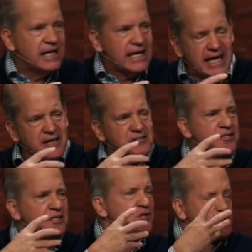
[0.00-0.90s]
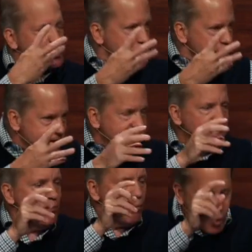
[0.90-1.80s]
He is
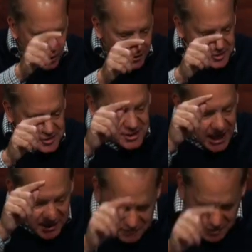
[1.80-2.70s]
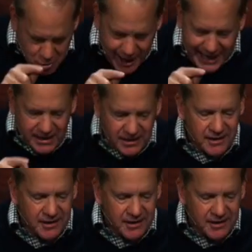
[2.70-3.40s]
speaking words of great